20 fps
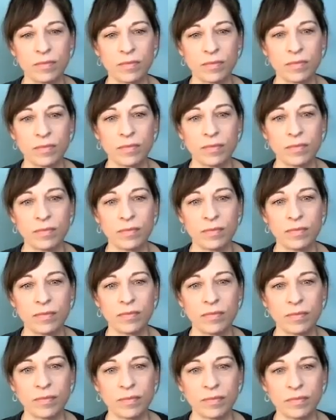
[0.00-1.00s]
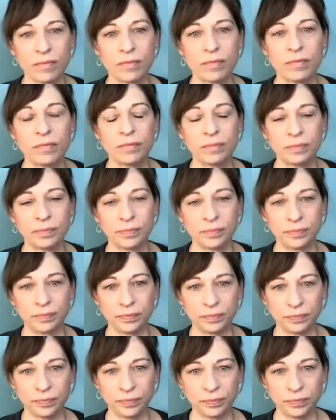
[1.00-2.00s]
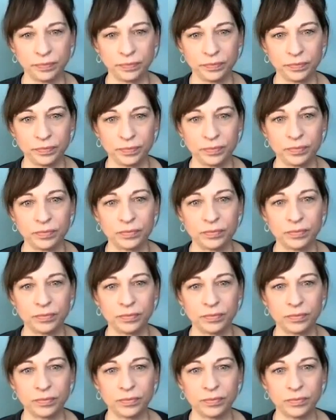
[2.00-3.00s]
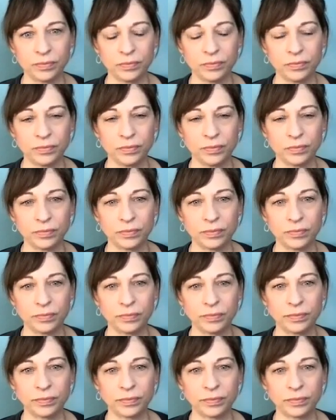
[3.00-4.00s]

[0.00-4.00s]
The person shown says nothing.